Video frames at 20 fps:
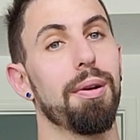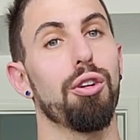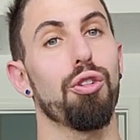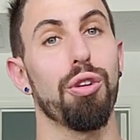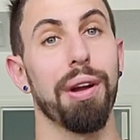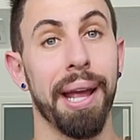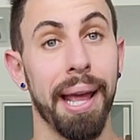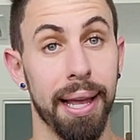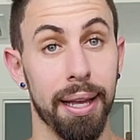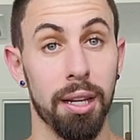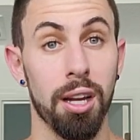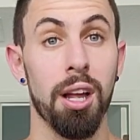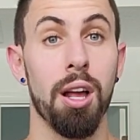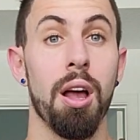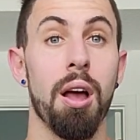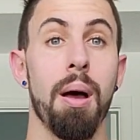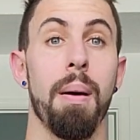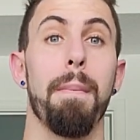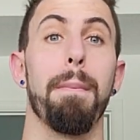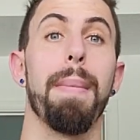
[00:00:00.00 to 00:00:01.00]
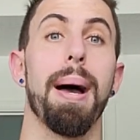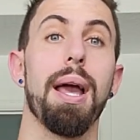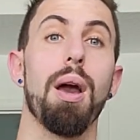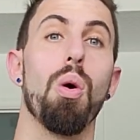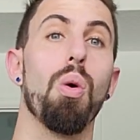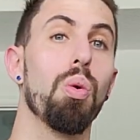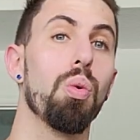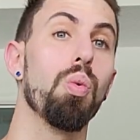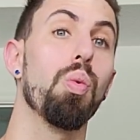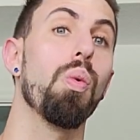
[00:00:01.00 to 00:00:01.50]
create my
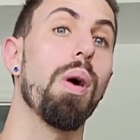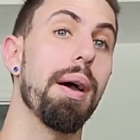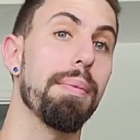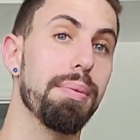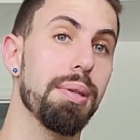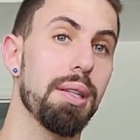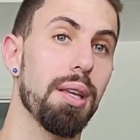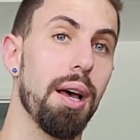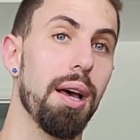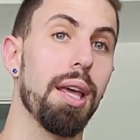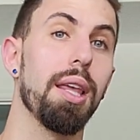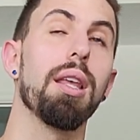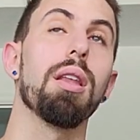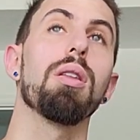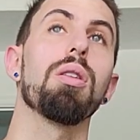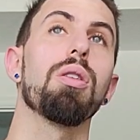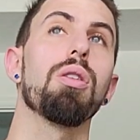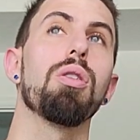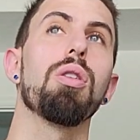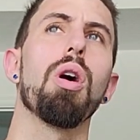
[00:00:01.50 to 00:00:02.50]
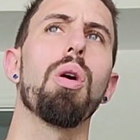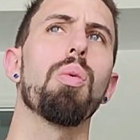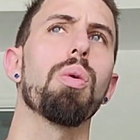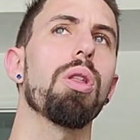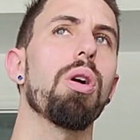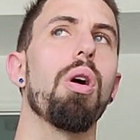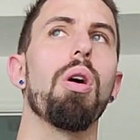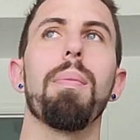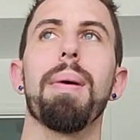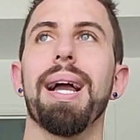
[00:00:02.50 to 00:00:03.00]
own website, you know,
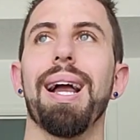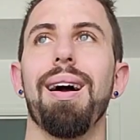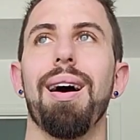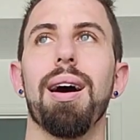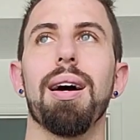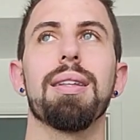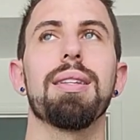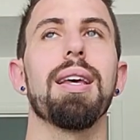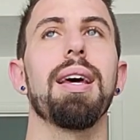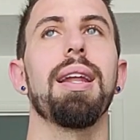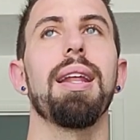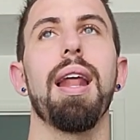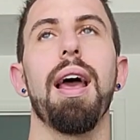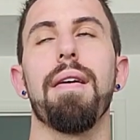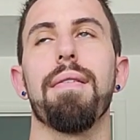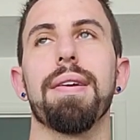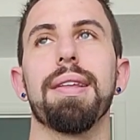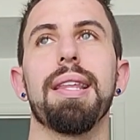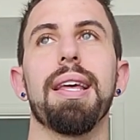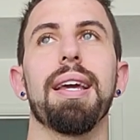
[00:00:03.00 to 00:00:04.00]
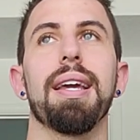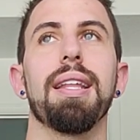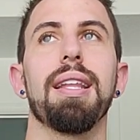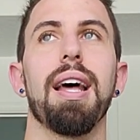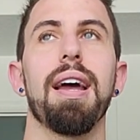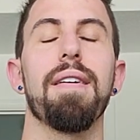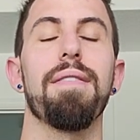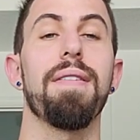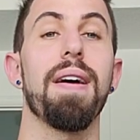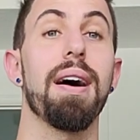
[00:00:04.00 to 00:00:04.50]
with all my content and everything. And
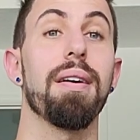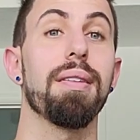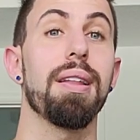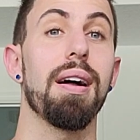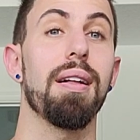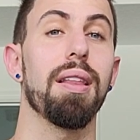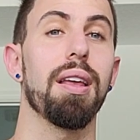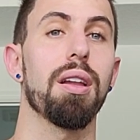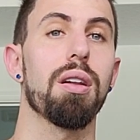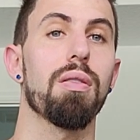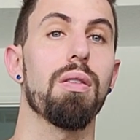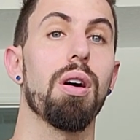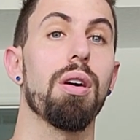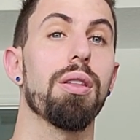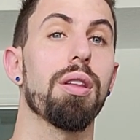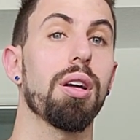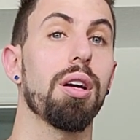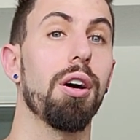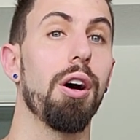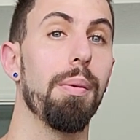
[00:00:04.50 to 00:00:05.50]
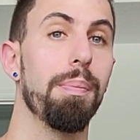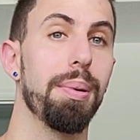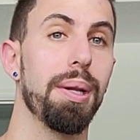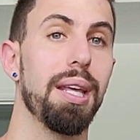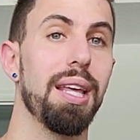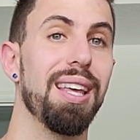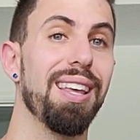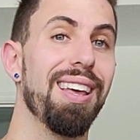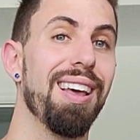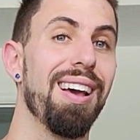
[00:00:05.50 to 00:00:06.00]
I found out later on the
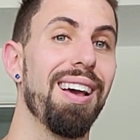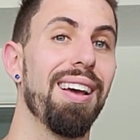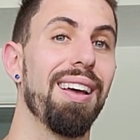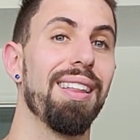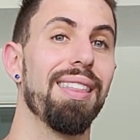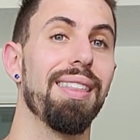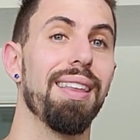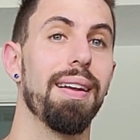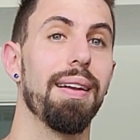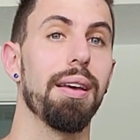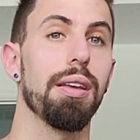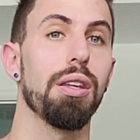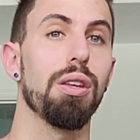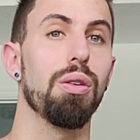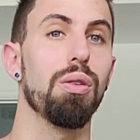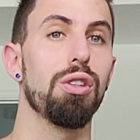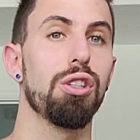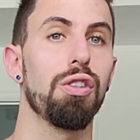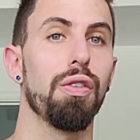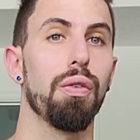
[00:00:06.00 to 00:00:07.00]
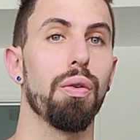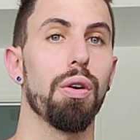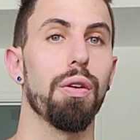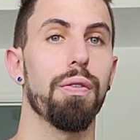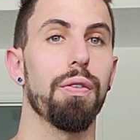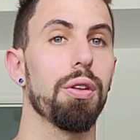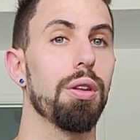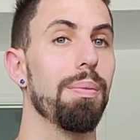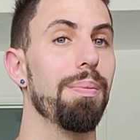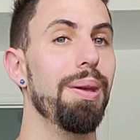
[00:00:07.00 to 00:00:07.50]
company that I use for
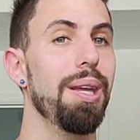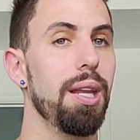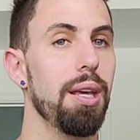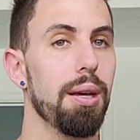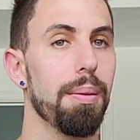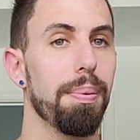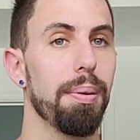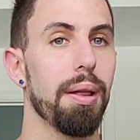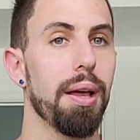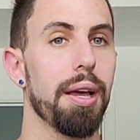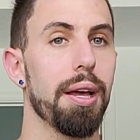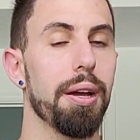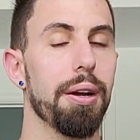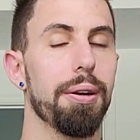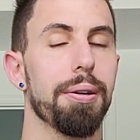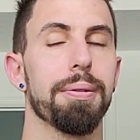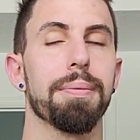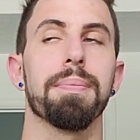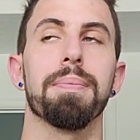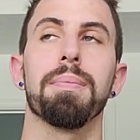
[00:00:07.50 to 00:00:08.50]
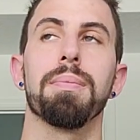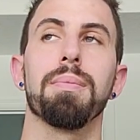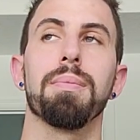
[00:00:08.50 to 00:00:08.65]
the media player